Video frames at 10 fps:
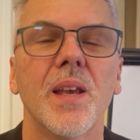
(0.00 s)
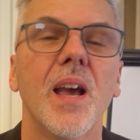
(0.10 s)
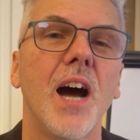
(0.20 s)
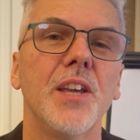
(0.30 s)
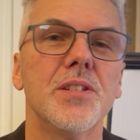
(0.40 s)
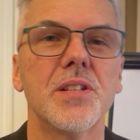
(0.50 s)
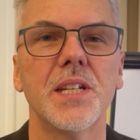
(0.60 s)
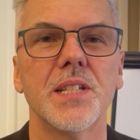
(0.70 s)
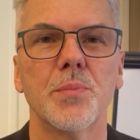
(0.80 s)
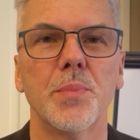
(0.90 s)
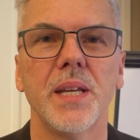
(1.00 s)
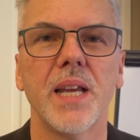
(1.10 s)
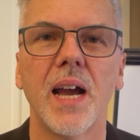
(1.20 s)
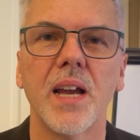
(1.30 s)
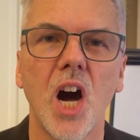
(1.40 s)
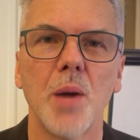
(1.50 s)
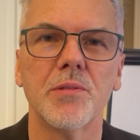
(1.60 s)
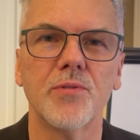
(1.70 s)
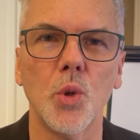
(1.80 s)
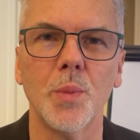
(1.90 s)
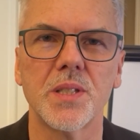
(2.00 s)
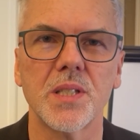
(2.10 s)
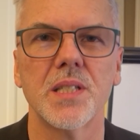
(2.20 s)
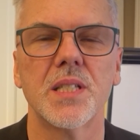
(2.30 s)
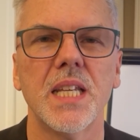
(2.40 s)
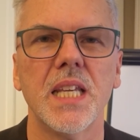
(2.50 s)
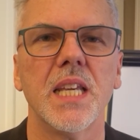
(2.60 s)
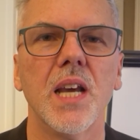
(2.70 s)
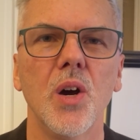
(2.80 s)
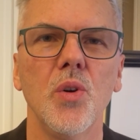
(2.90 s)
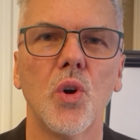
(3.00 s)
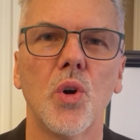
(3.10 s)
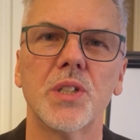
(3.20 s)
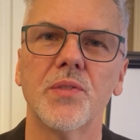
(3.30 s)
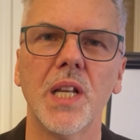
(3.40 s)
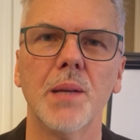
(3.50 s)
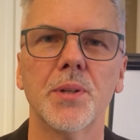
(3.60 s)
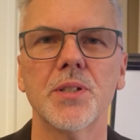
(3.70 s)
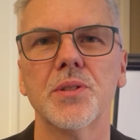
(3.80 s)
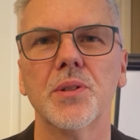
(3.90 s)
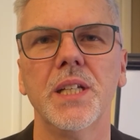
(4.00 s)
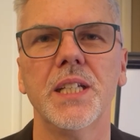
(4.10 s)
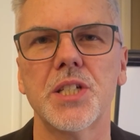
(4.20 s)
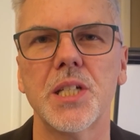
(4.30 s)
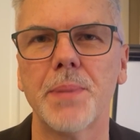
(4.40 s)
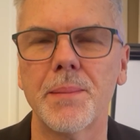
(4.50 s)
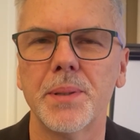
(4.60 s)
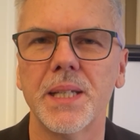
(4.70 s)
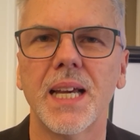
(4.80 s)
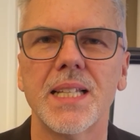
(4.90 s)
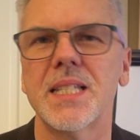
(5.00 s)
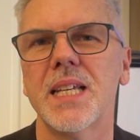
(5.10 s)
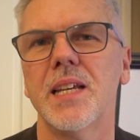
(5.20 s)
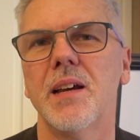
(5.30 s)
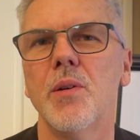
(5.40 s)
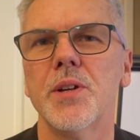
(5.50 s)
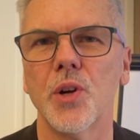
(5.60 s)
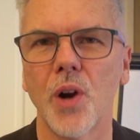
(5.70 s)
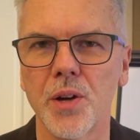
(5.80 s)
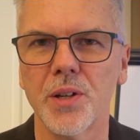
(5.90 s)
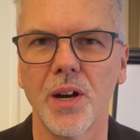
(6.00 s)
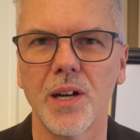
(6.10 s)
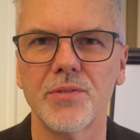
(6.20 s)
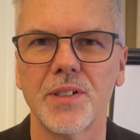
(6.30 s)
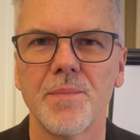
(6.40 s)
Are you seeking to be a high-performance CEO or develop personal leadership and be a CEO in your own life?